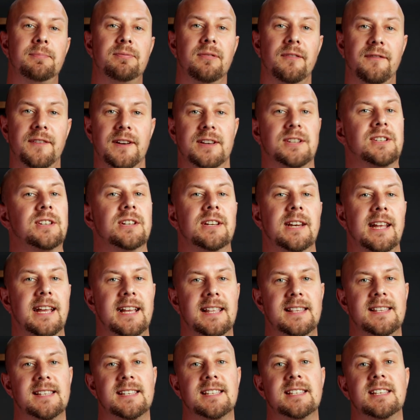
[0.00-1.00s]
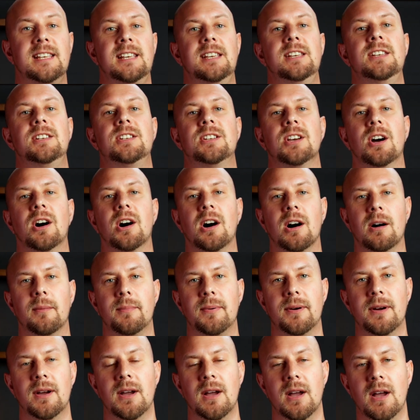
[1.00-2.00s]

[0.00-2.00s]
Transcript: proficient in C Sharp.